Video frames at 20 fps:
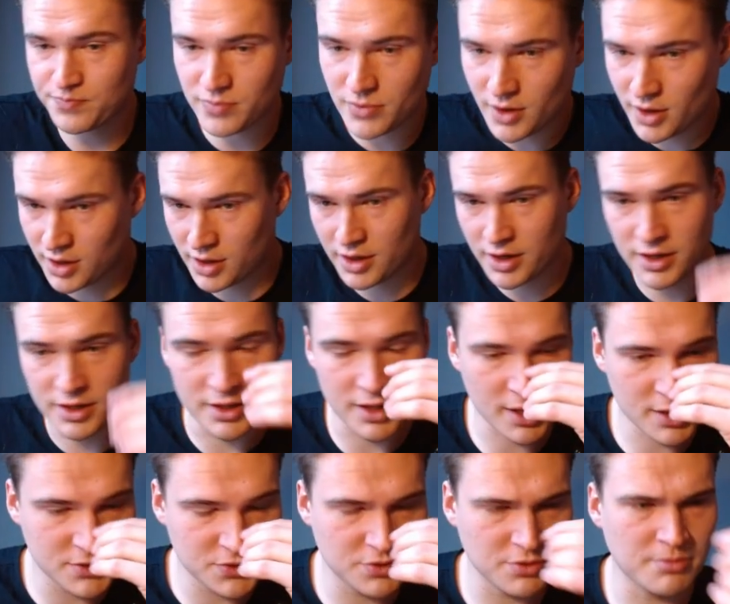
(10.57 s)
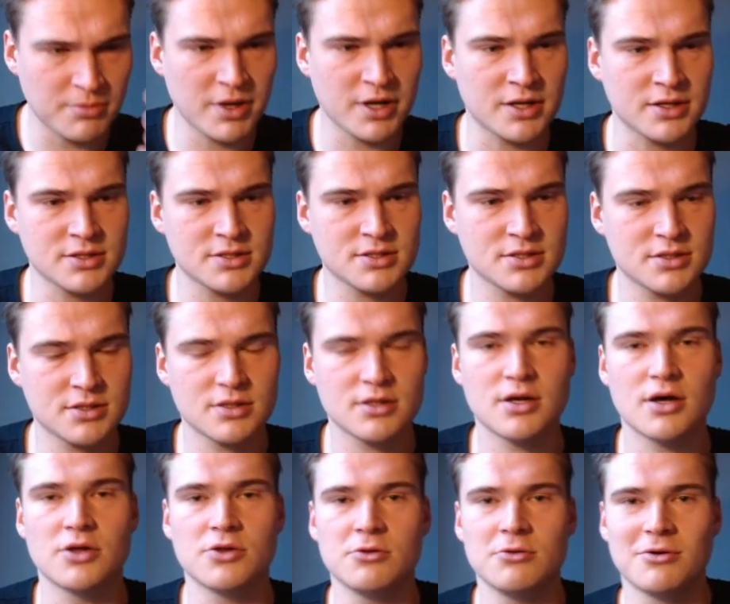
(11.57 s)
Uh, in the next few minutes
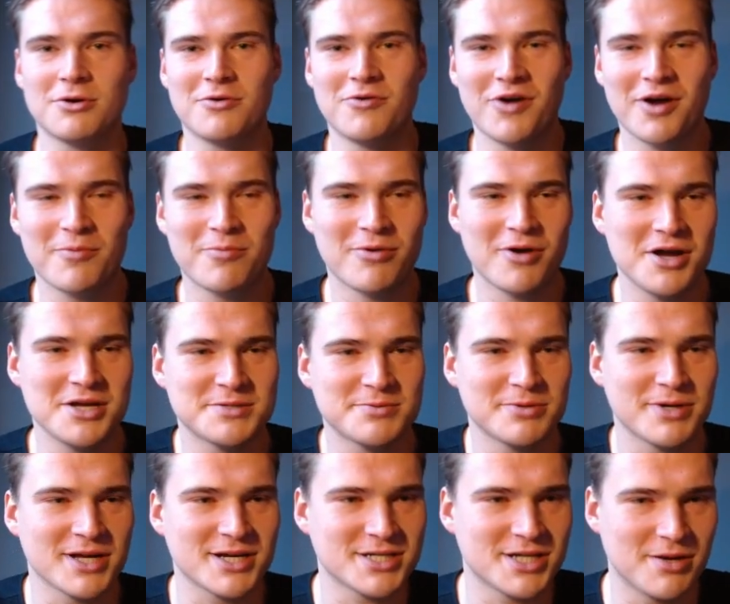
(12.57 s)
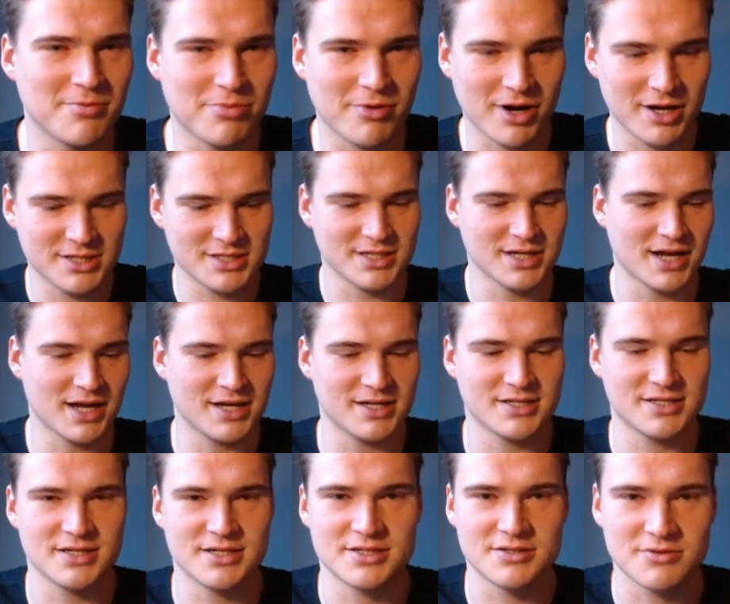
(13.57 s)
I'll do a quick price prediction and price
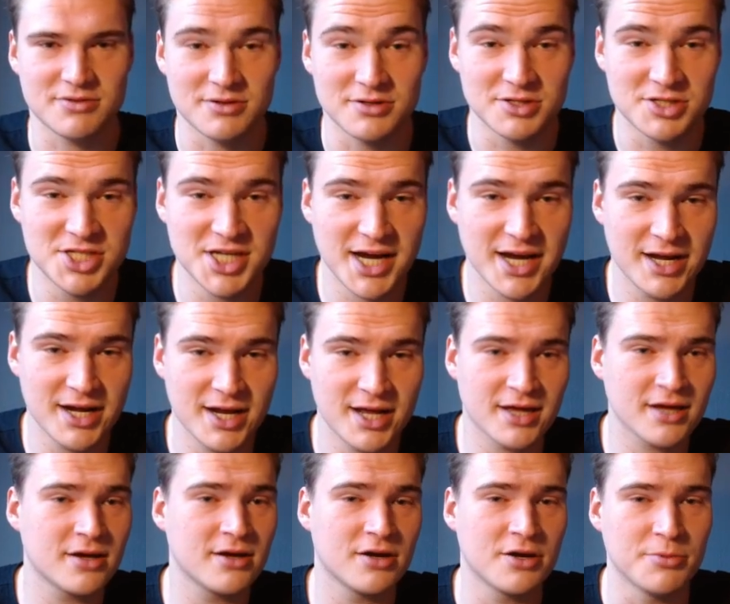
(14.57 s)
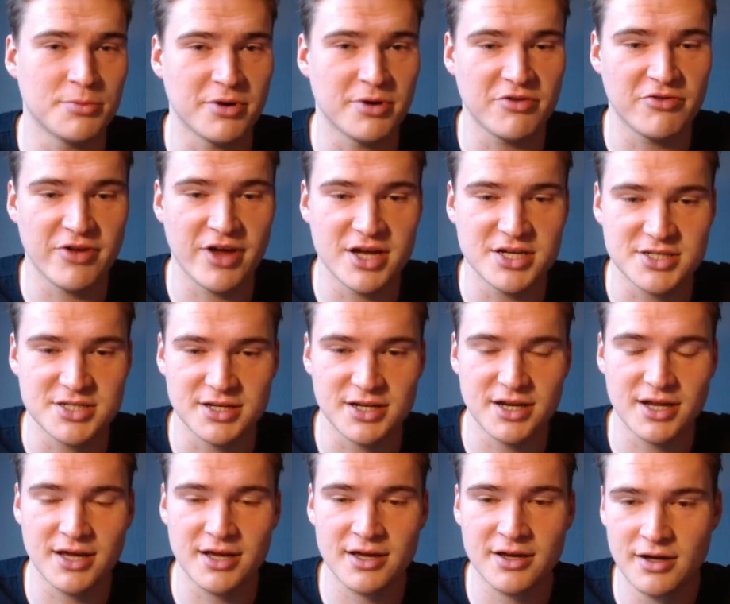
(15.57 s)
analysis on Chainlink, abbreviation
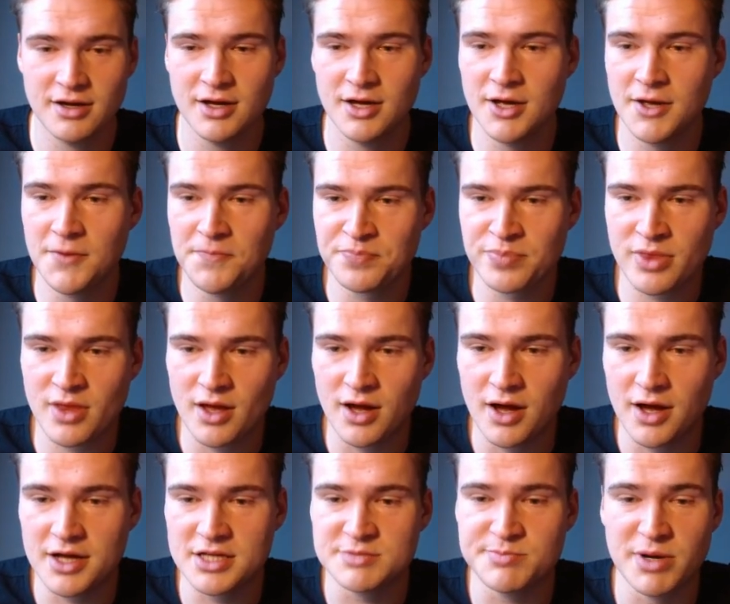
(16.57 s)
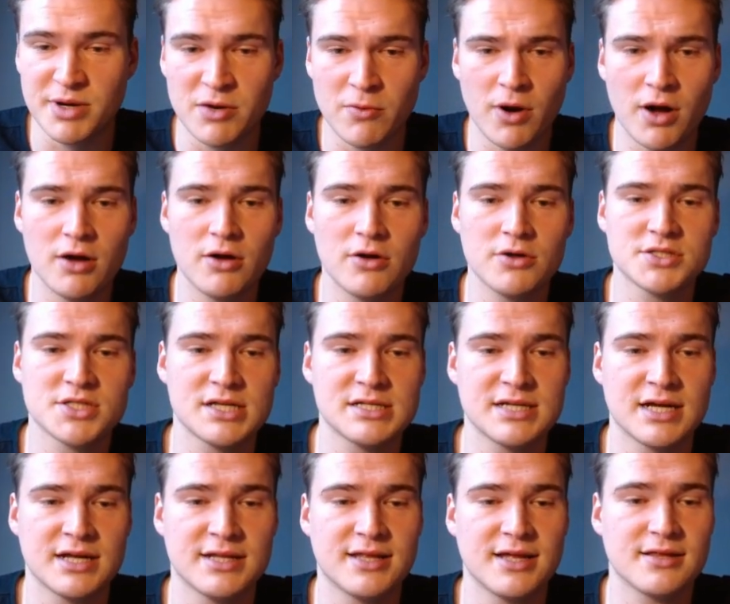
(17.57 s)
LINK. Uh, it's been a while since
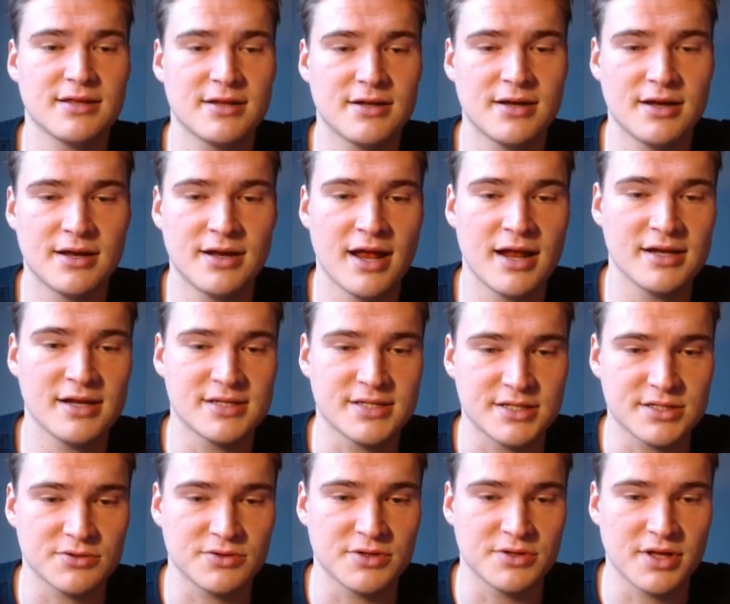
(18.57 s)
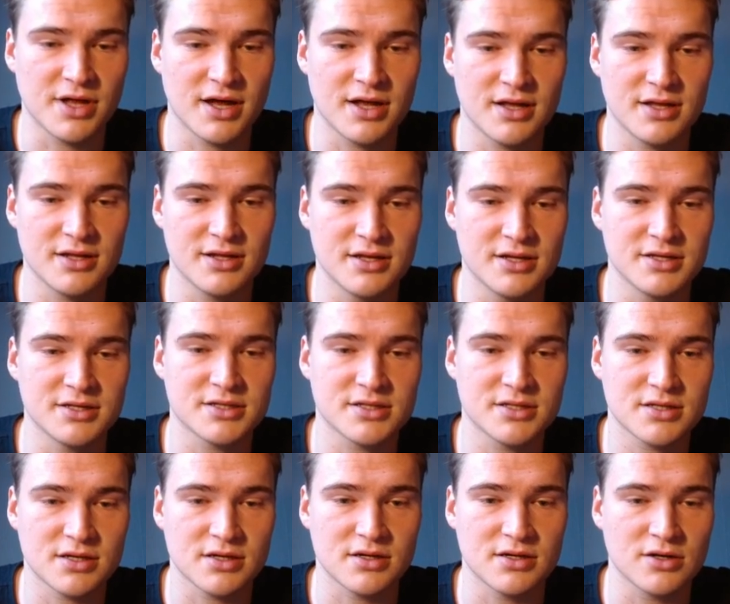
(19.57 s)
I did an analysis on that,
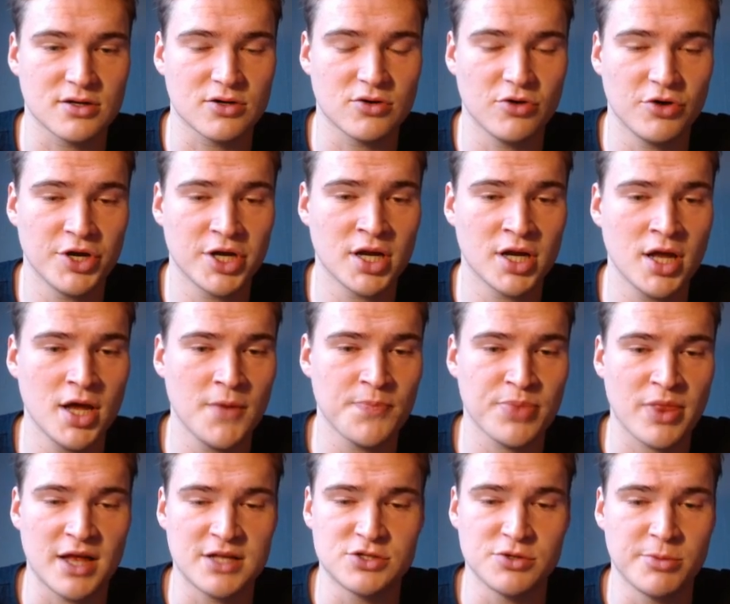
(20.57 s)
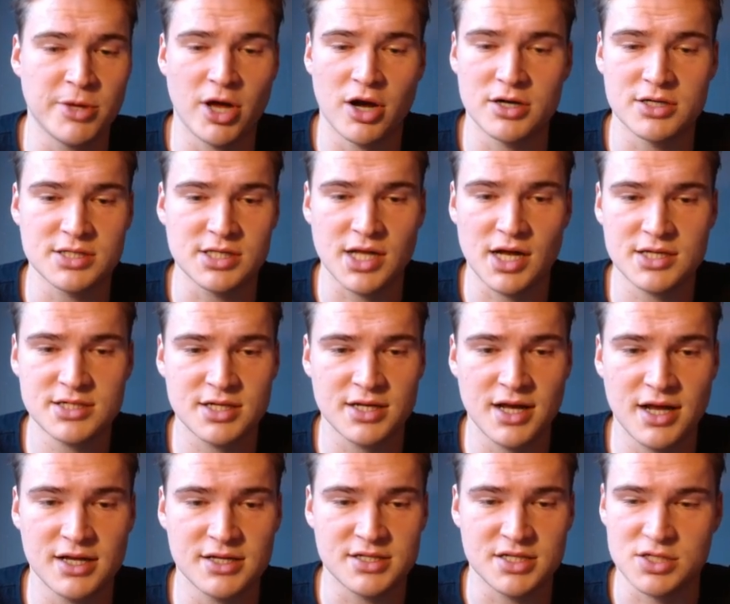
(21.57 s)
this uh, coin. To be honest, last
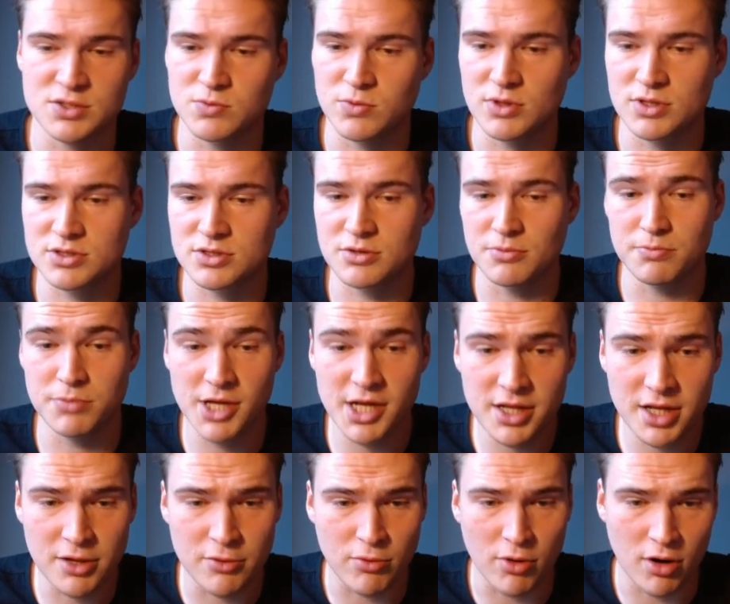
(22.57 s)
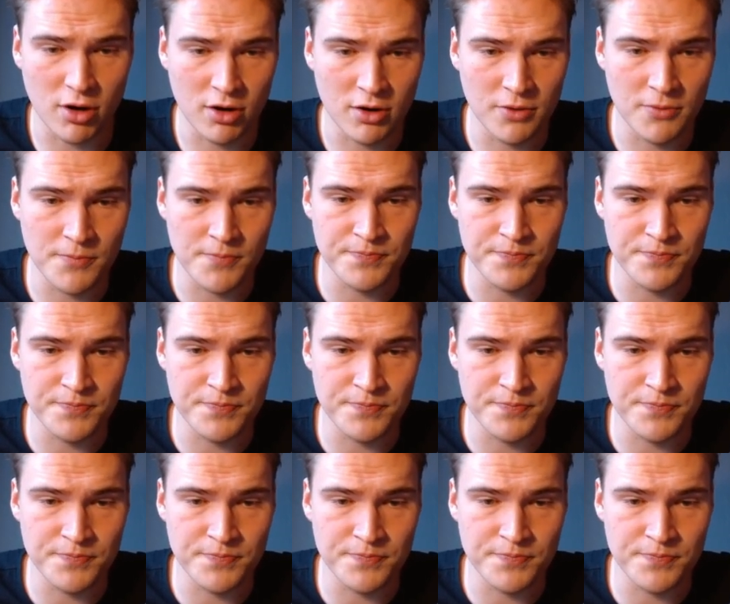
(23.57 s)
analysis was completely wrong.